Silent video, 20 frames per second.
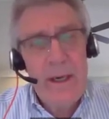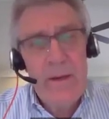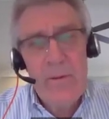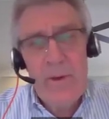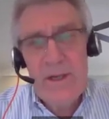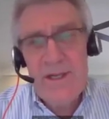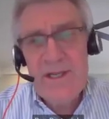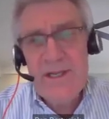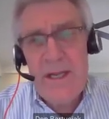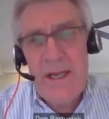I
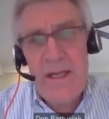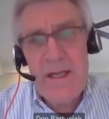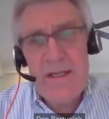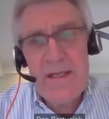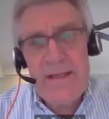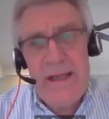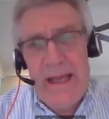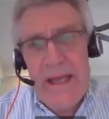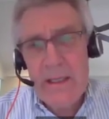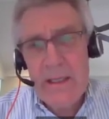want to say
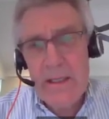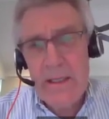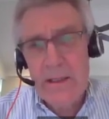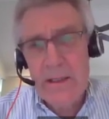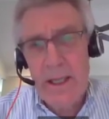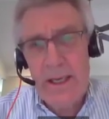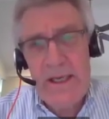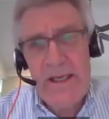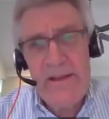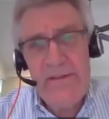a day in the
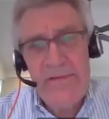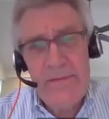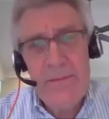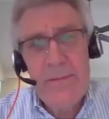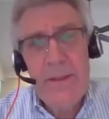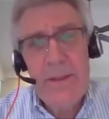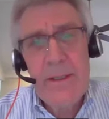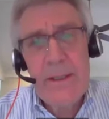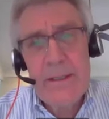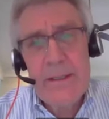life,
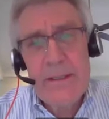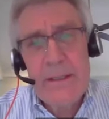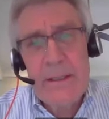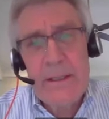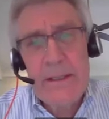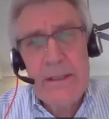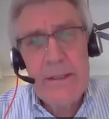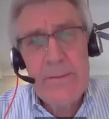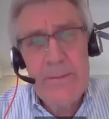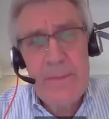but
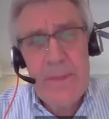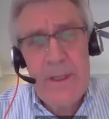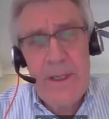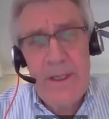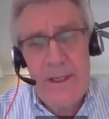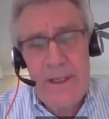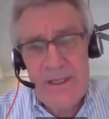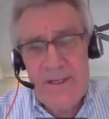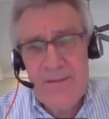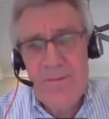um,
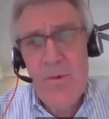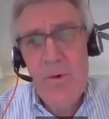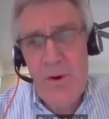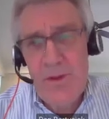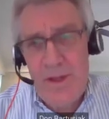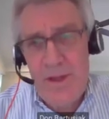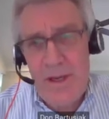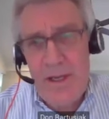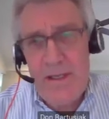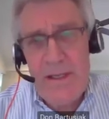it, it's more
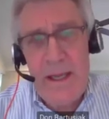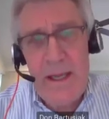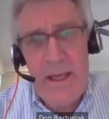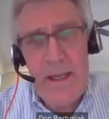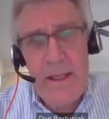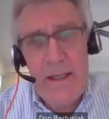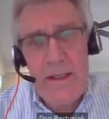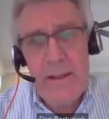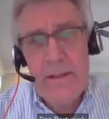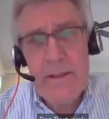than a
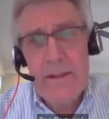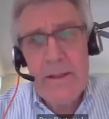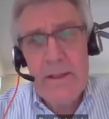day.